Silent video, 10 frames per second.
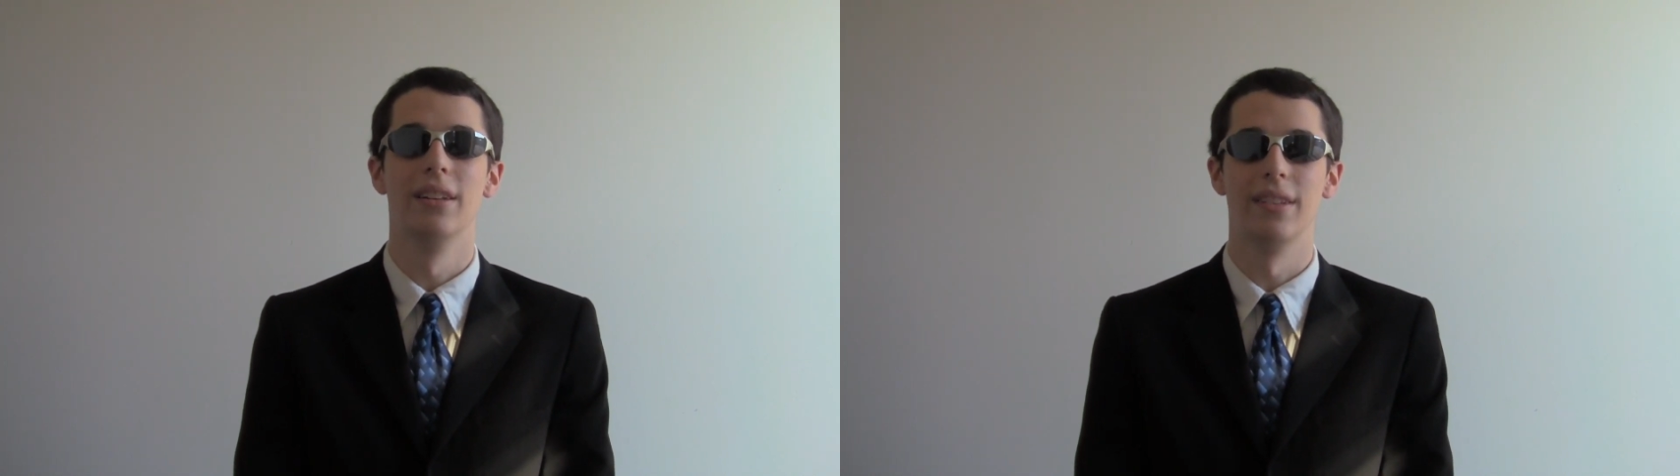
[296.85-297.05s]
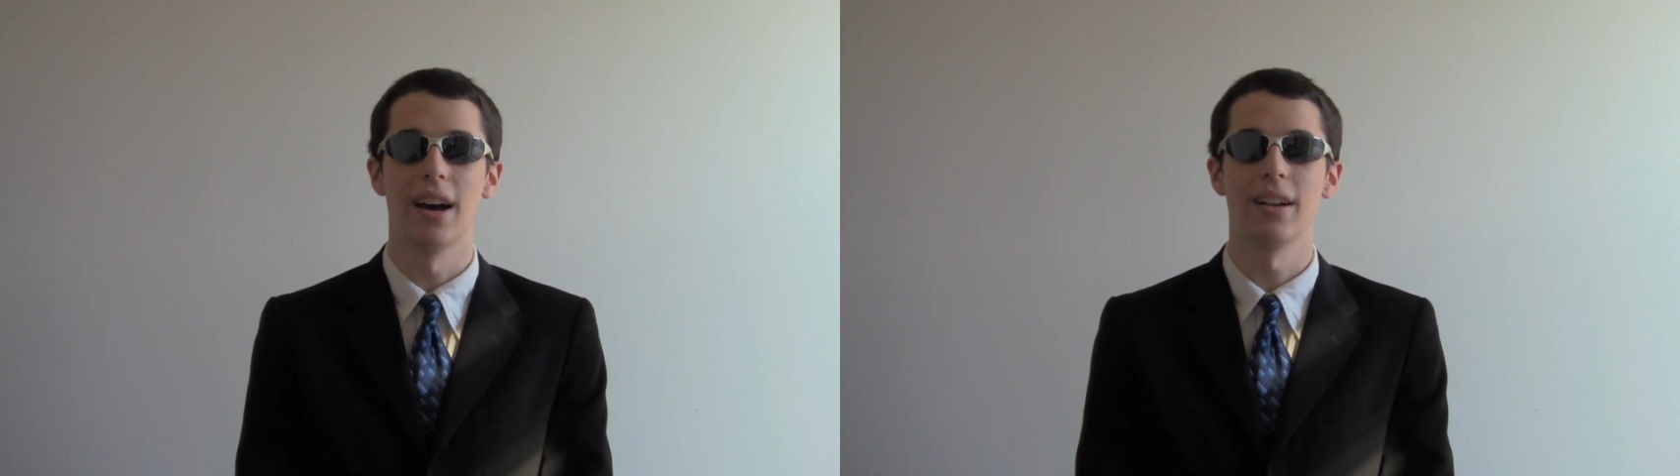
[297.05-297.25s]

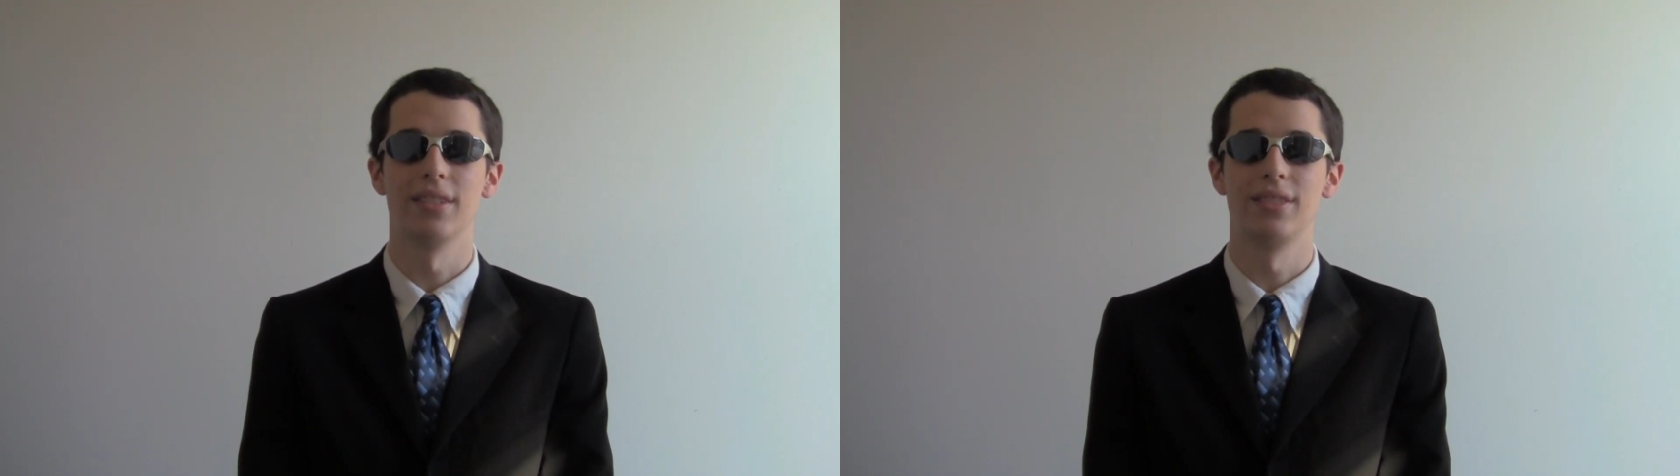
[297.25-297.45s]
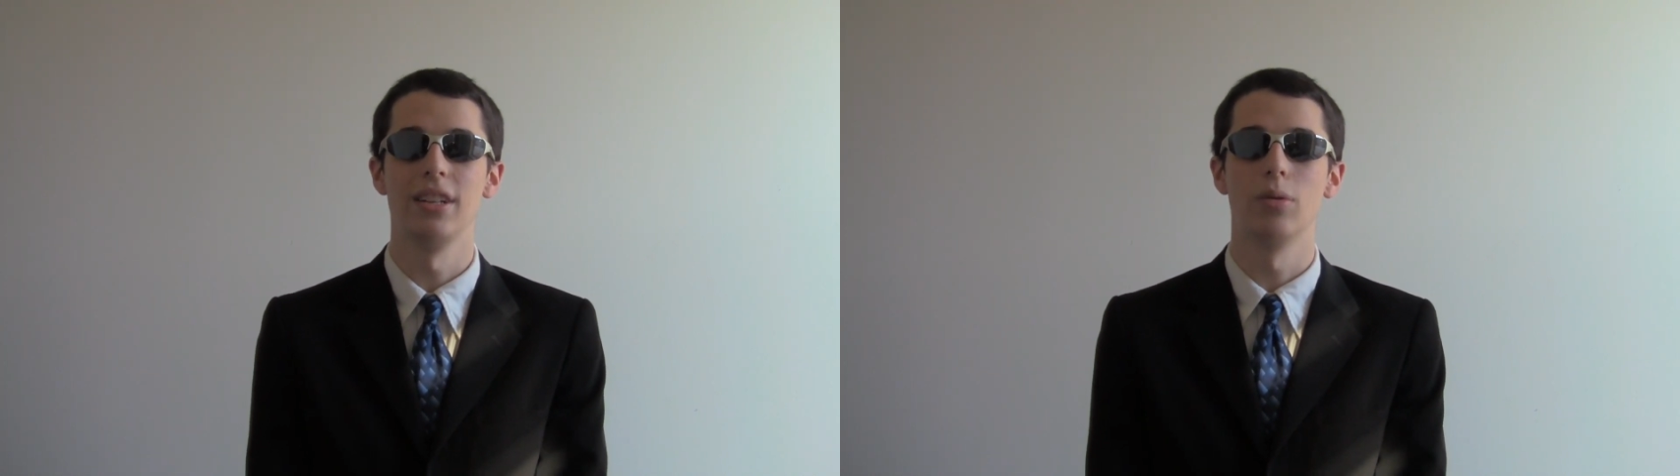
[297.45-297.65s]
not a
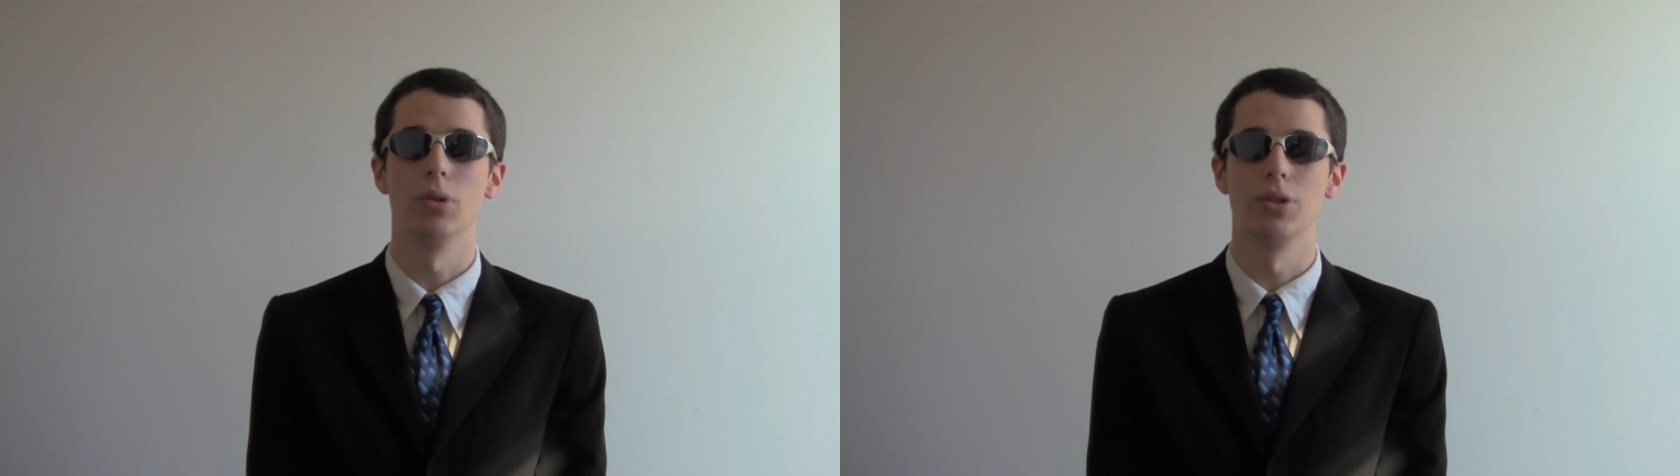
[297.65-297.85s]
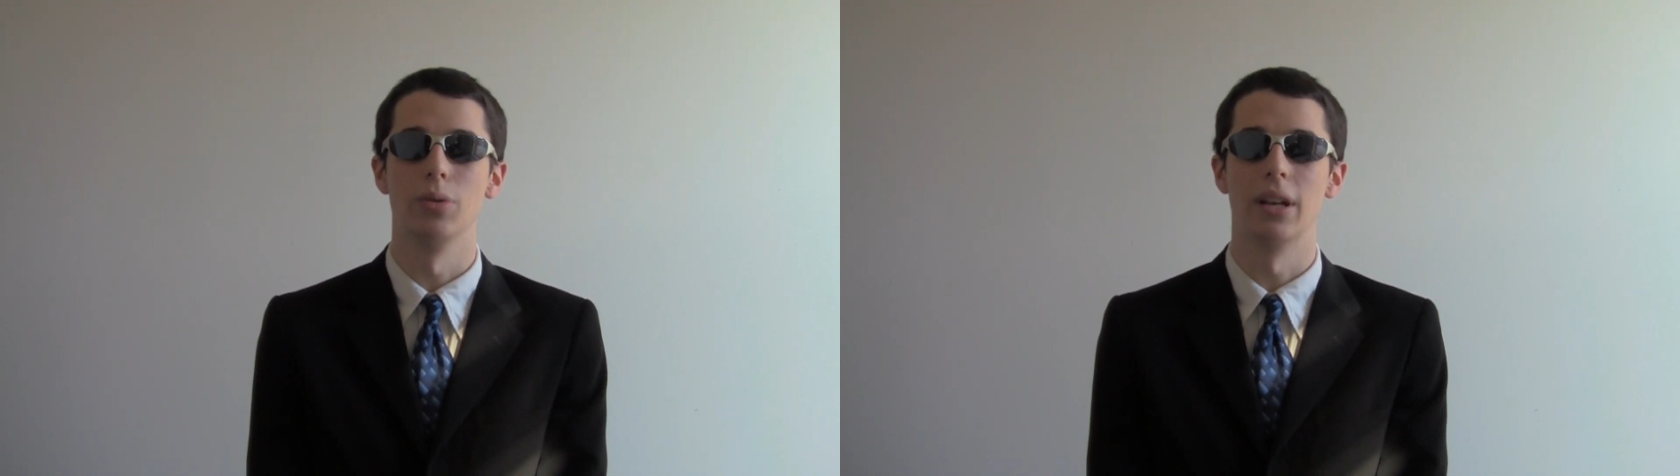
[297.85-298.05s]

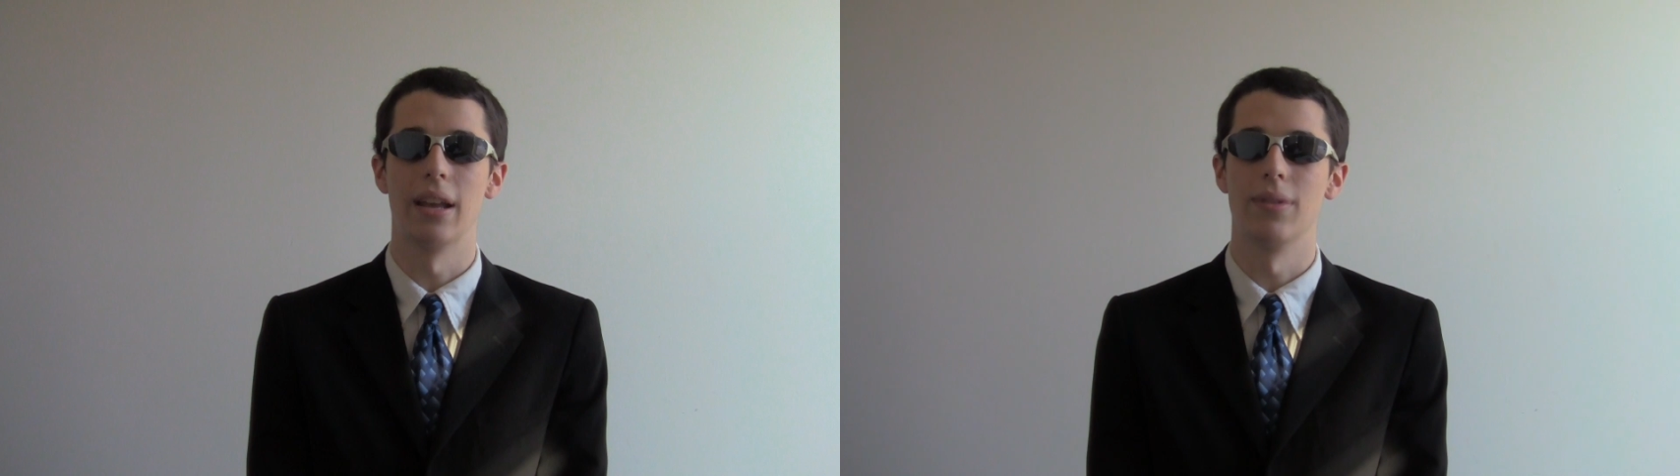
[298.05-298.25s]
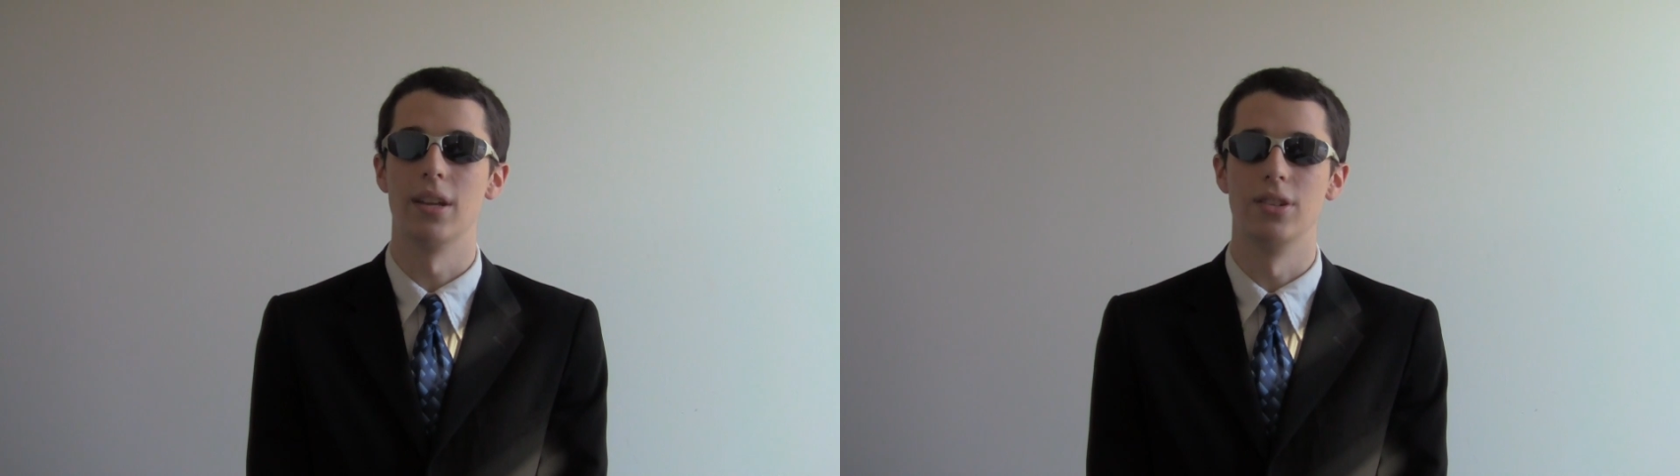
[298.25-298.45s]
sequel to a game they